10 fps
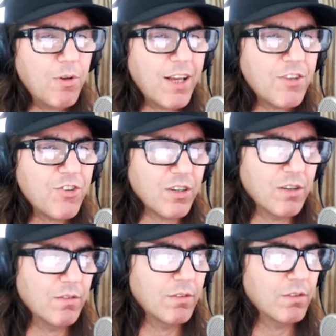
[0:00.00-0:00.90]
Engine.
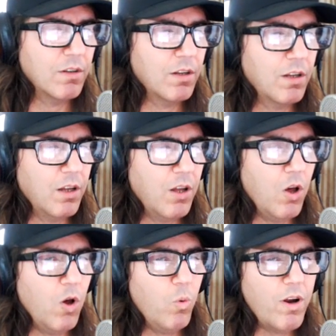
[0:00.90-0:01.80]

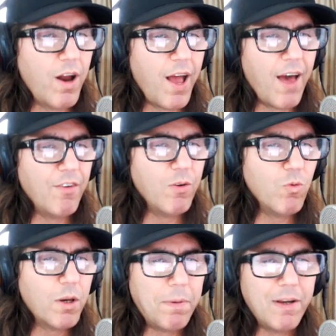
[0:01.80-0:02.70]
We are having
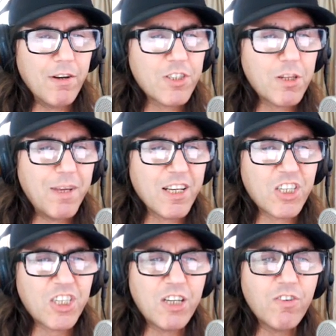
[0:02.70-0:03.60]
what appears to be a
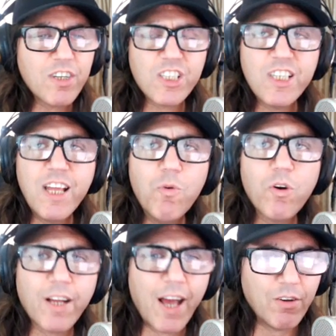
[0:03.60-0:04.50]
serious
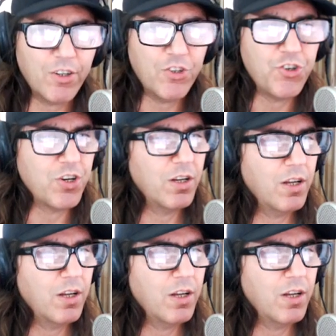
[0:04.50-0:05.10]
network outage.